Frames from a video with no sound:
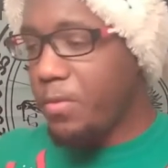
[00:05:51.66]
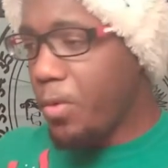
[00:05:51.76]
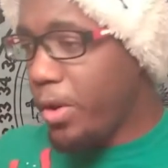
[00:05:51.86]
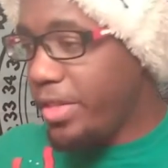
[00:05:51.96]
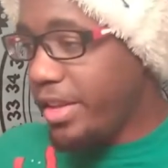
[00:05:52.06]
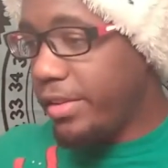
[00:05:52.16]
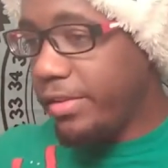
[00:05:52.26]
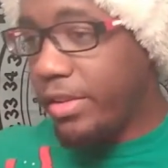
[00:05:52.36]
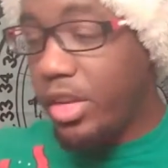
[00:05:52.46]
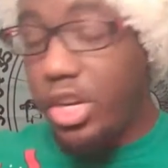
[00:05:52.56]
for
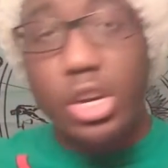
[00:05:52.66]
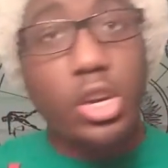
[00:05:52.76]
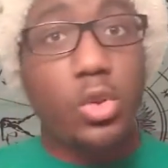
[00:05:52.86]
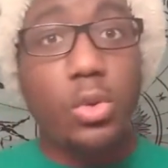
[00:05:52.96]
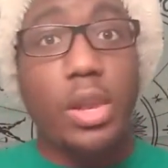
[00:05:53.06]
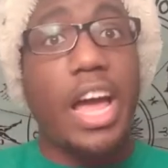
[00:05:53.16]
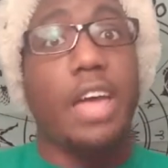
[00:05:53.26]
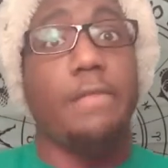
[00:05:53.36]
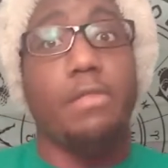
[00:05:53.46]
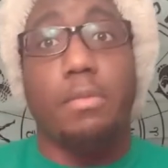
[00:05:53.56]
this new
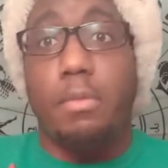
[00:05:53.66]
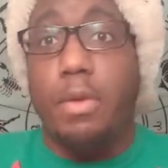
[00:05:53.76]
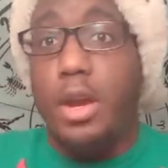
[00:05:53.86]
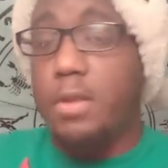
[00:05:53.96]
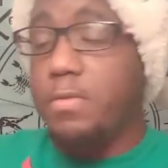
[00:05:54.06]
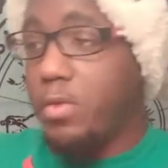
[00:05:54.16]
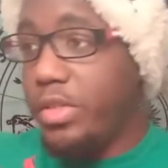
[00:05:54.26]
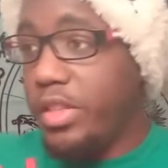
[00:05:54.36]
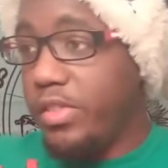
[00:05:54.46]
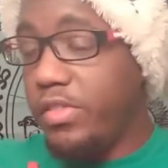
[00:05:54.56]
life. You're preparing
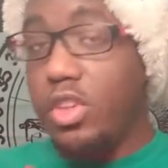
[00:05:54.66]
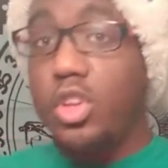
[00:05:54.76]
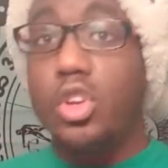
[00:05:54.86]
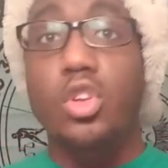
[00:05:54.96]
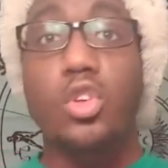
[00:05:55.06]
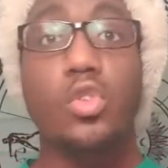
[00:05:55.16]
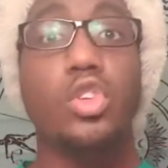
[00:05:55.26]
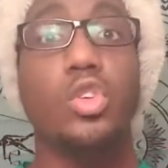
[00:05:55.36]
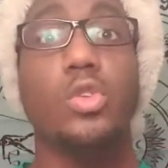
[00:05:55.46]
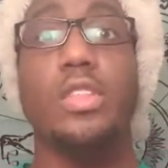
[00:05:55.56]
for this new
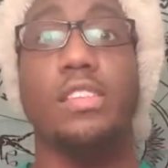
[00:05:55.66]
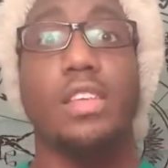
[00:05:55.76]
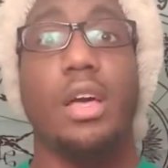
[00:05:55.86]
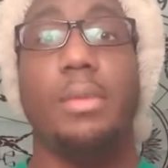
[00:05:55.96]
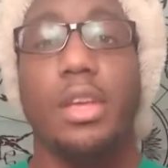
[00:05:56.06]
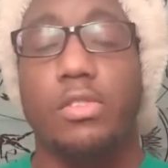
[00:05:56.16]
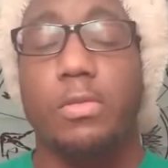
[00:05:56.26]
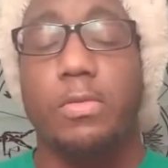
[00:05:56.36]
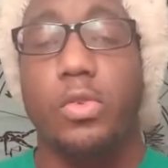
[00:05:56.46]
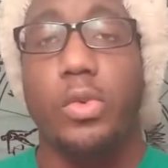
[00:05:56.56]
you that's coming
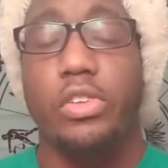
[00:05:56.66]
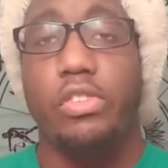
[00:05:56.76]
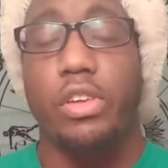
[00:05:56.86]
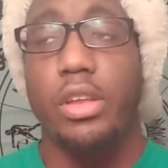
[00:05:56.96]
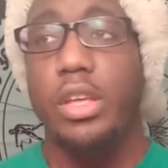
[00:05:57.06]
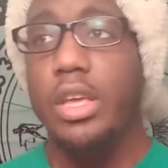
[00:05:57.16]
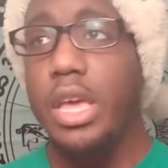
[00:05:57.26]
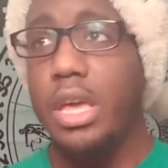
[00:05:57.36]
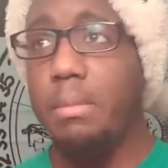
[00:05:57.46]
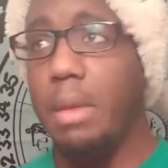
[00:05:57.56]
into fruition.
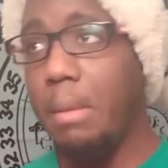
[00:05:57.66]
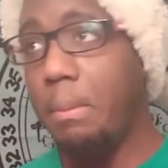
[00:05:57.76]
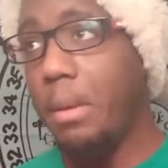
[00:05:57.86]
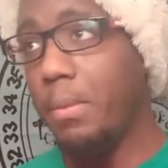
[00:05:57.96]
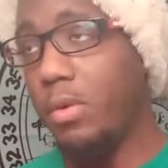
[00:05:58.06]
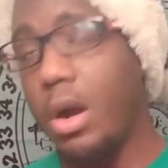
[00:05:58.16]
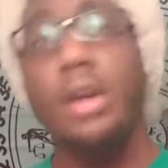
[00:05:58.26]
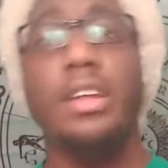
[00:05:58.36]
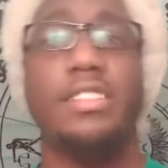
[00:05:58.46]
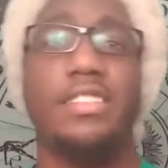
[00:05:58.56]
And maybe people
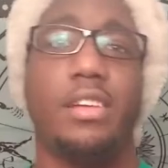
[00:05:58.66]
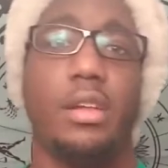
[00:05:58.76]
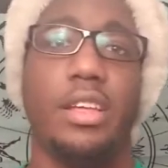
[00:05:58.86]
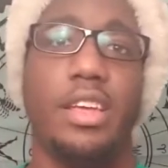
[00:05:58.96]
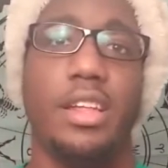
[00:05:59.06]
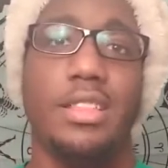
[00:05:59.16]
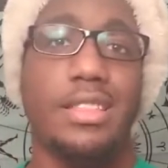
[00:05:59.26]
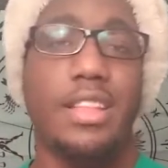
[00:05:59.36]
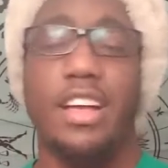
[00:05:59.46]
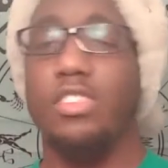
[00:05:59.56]
aren't necessarily getting
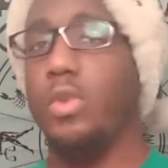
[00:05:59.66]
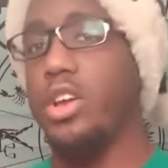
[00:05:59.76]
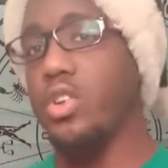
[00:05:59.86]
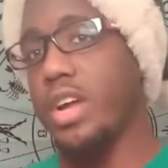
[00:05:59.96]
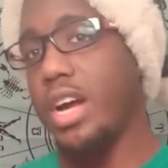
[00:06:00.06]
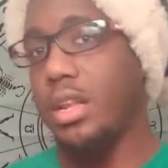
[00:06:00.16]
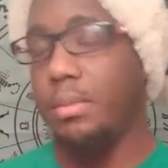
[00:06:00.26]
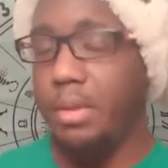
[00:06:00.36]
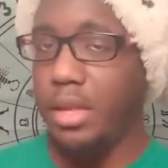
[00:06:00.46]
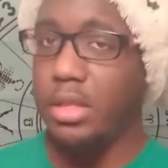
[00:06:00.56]
that. That's why you're kind
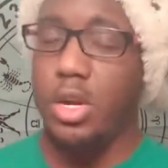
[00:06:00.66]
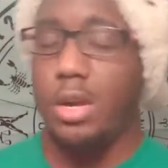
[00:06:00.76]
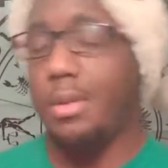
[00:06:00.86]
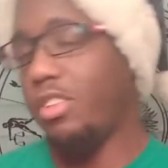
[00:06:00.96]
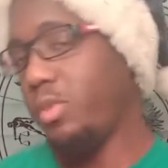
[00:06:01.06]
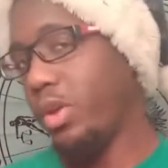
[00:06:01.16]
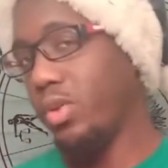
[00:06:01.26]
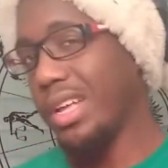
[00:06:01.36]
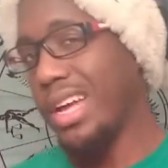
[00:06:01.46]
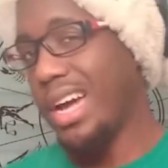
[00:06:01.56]
of being the hermit. That's why
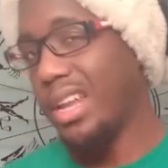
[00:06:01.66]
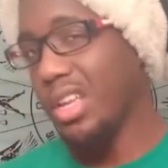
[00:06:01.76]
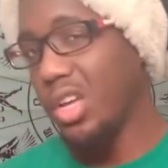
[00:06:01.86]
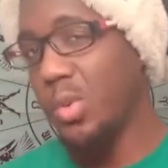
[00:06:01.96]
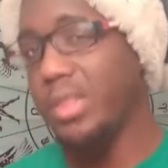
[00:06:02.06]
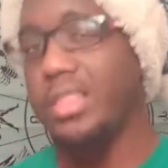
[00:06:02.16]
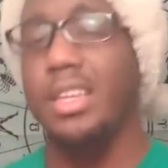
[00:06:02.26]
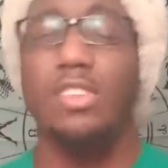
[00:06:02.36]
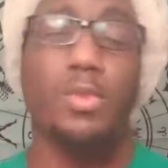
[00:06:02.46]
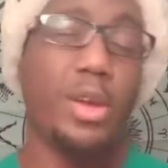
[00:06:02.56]
you're going to kind of go
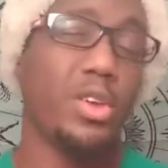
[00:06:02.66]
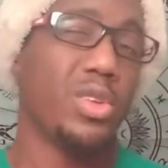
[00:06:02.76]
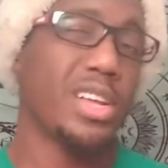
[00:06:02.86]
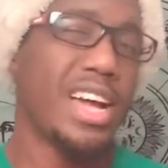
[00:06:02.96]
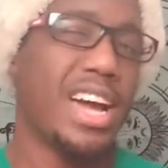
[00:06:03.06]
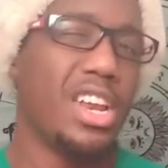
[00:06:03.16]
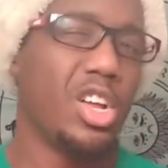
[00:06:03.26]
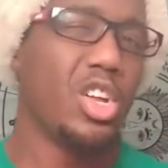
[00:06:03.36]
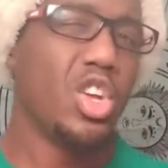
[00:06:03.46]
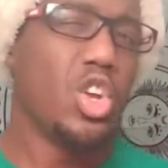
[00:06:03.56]
within. That's why you're going to kind
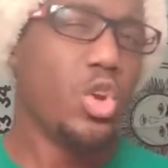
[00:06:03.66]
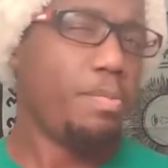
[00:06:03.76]
of